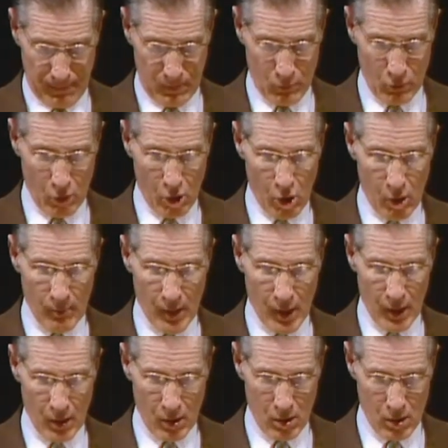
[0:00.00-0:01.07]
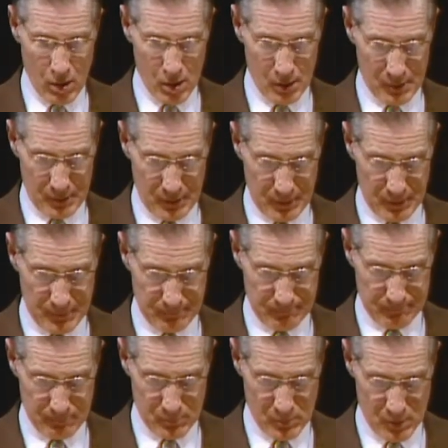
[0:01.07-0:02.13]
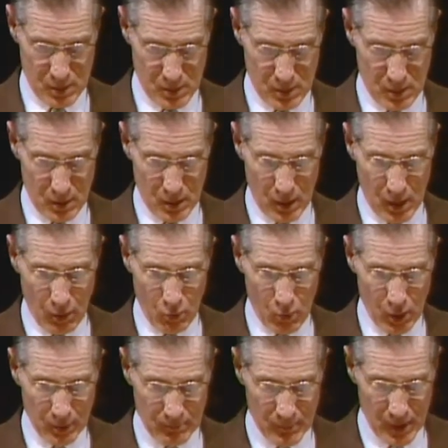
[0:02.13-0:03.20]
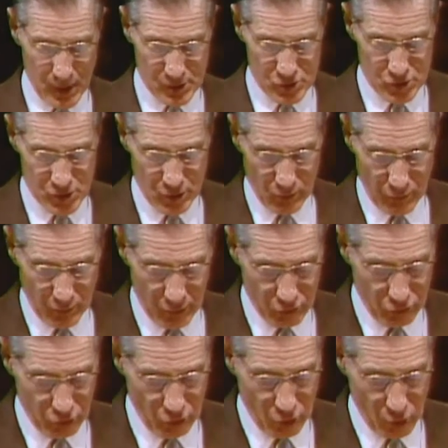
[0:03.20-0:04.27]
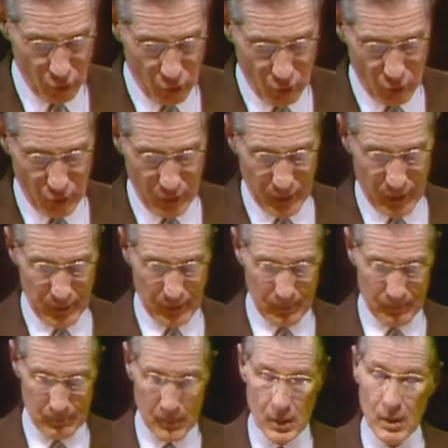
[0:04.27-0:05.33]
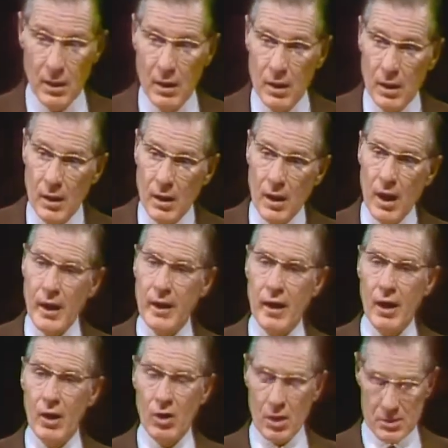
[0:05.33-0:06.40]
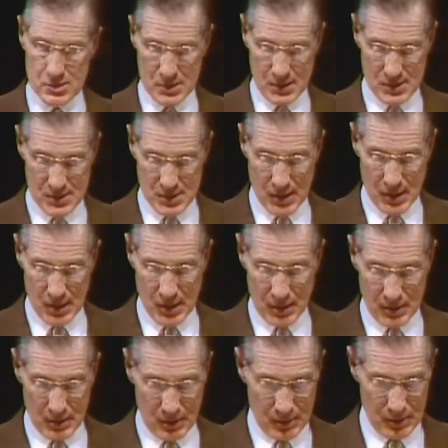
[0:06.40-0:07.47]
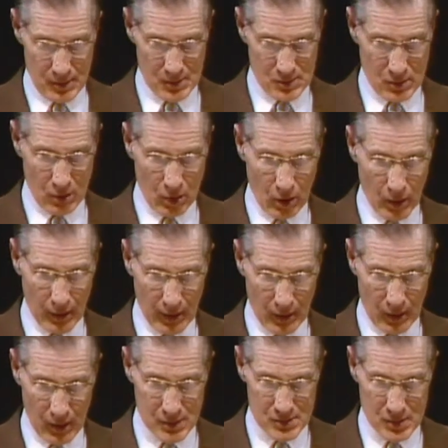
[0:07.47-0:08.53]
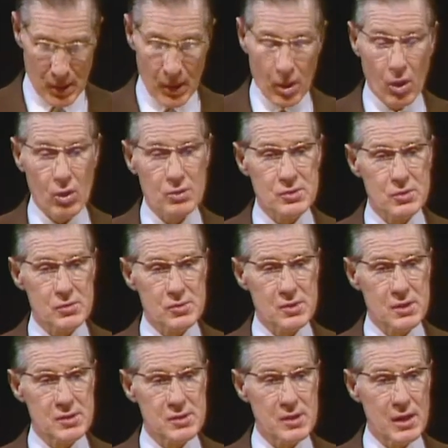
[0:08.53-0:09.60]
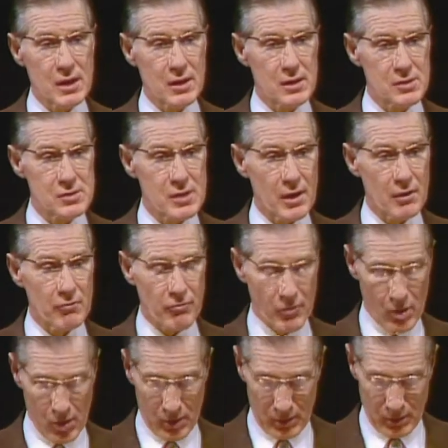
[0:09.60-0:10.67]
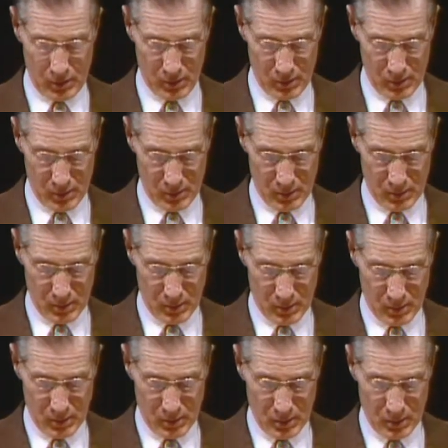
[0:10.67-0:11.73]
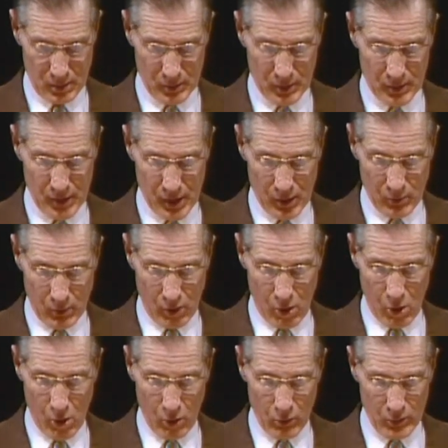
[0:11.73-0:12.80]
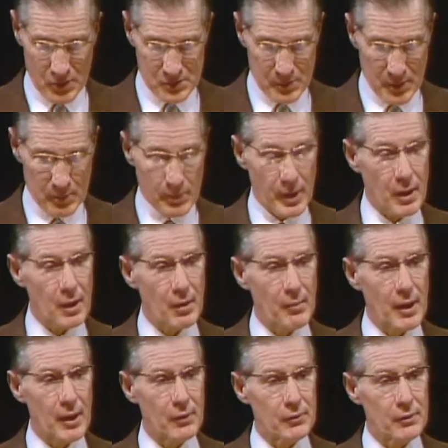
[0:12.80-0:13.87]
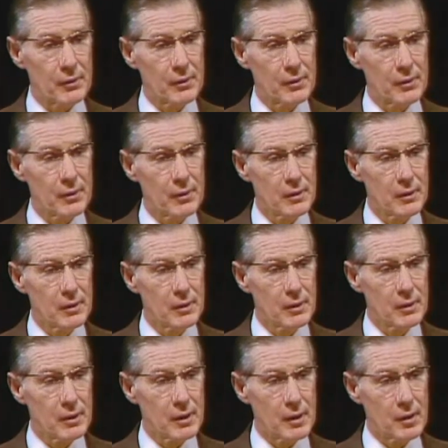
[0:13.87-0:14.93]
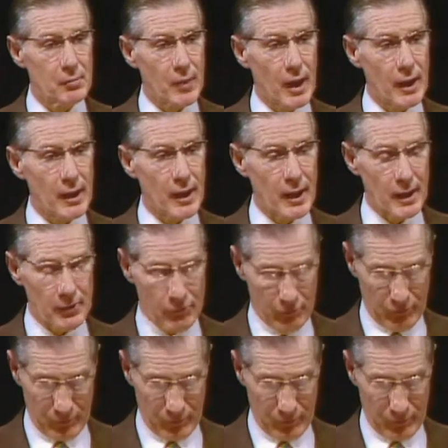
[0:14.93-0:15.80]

With all my heart, uh, I want my children to know that I cannot succeed in this calling unless I also succeed as their father, and that they will always be paramount in my life.